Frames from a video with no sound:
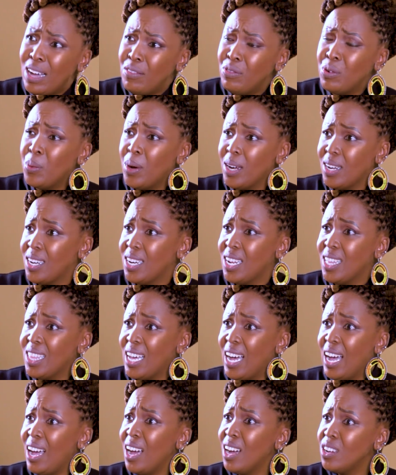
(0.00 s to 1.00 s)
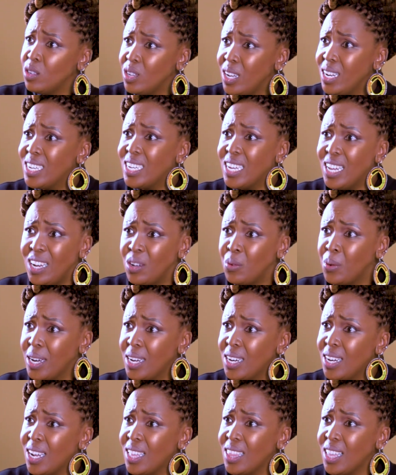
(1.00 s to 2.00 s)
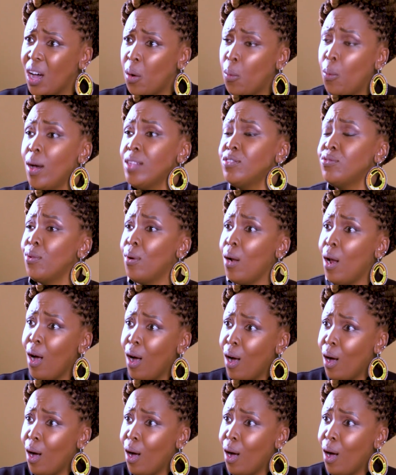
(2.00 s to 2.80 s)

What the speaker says: be loving one another are actually killing one another. What's